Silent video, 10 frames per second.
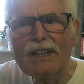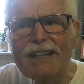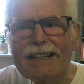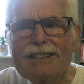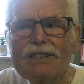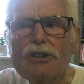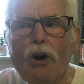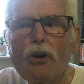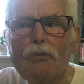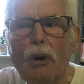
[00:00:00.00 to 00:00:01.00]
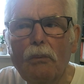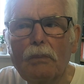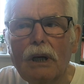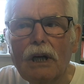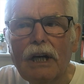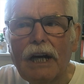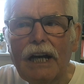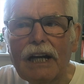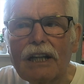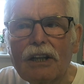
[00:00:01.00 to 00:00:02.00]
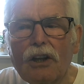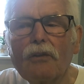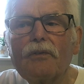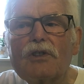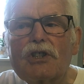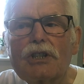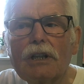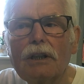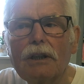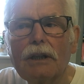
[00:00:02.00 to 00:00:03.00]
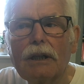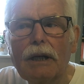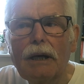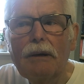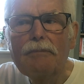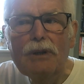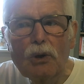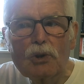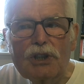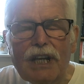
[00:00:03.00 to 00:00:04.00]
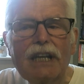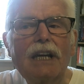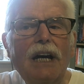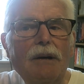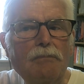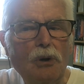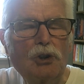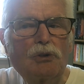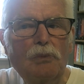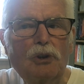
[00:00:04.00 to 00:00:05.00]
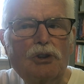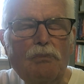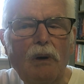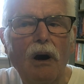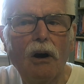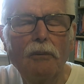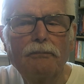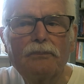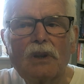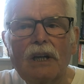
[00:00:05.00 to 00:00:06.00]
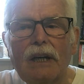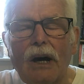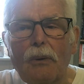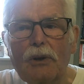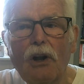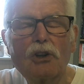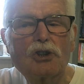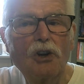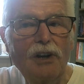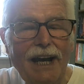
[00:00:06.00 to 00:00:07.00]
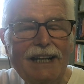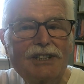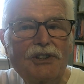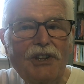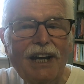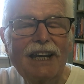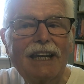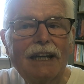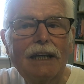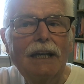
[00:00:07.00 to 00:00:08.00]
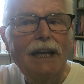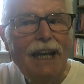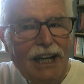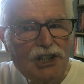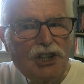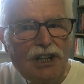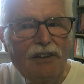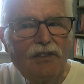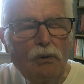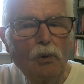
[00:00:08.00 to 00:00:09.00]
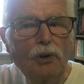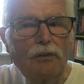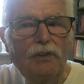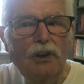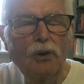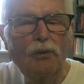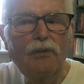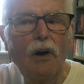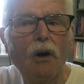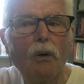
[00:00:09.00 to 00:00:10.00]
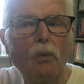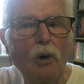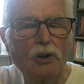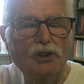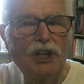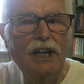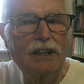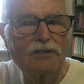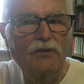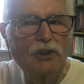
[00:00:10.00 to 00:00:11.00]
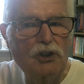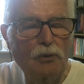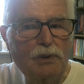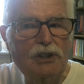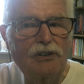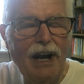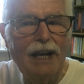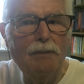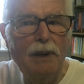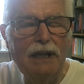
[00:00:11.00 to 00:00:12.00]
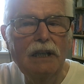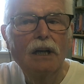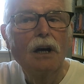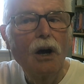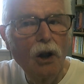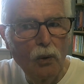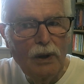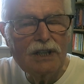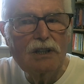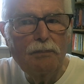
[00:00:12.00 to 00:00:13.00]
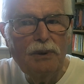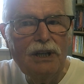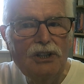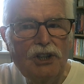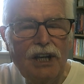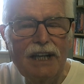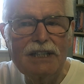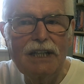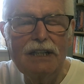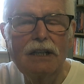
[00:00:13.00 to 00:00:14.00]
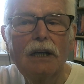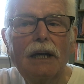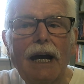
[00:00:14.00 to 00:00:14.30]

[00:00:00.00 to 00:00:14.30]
Cat and dog mum uh, loves music, and much, much more. I would also like to thank each and every one of you for watching and for subscribing. Always appreciated.